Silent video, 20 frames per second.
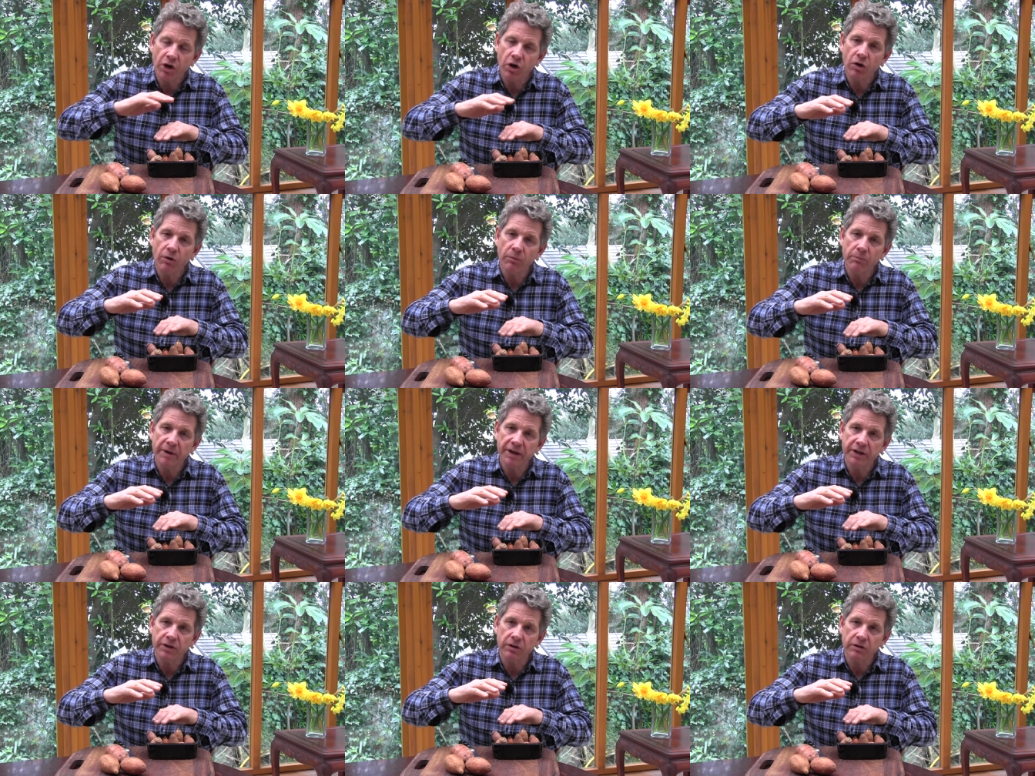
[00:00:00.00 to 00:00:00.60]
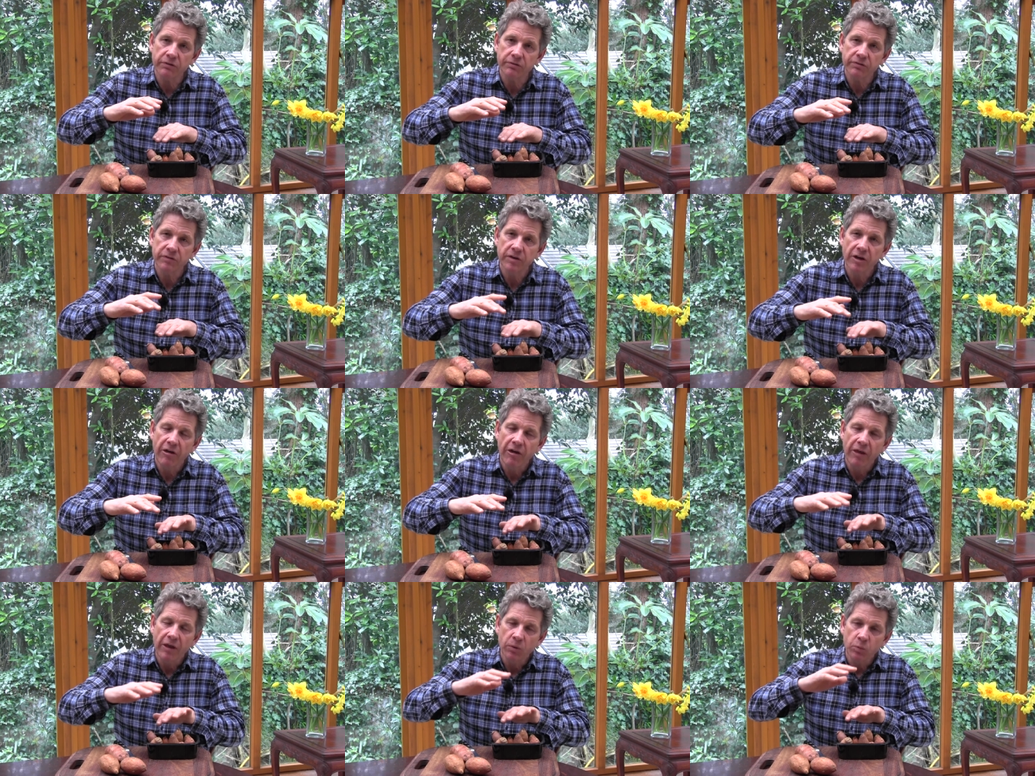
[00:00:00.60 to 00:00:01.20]
the hotbed off
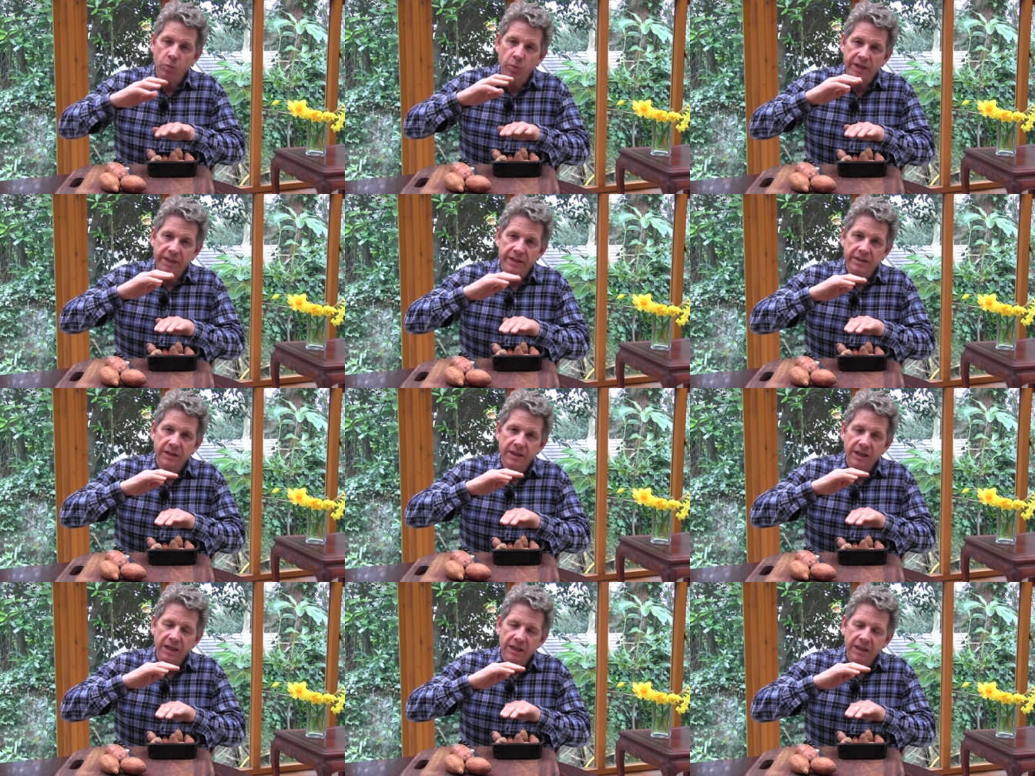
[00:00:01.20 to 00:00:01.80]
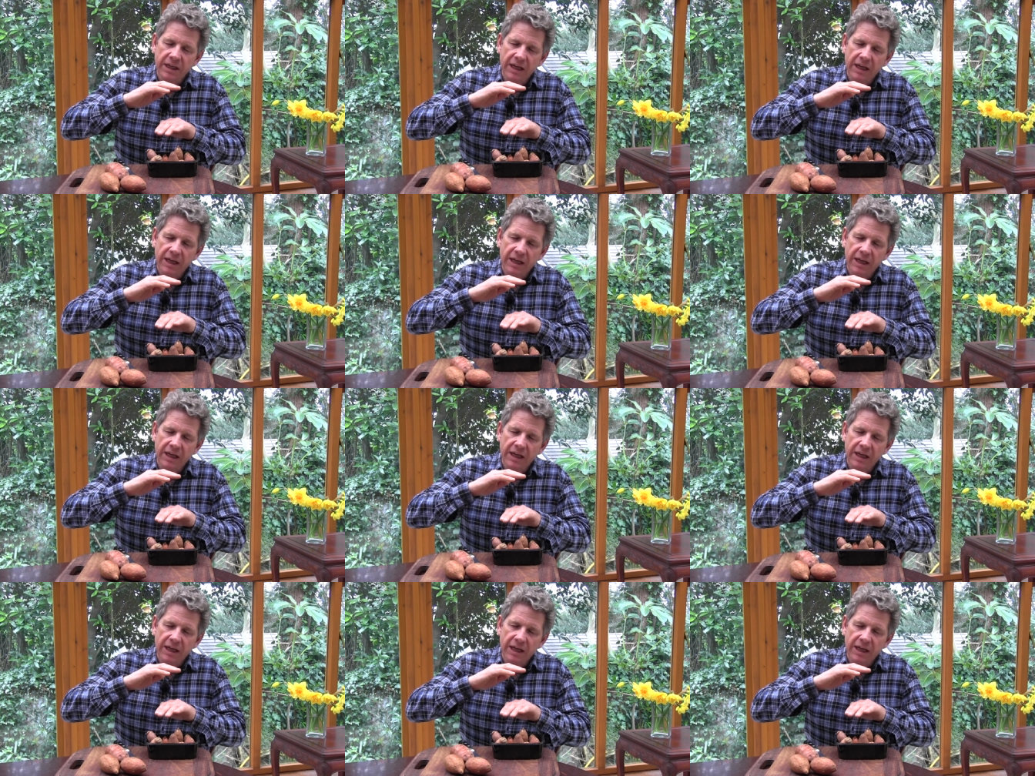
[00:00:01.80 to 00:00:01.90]
with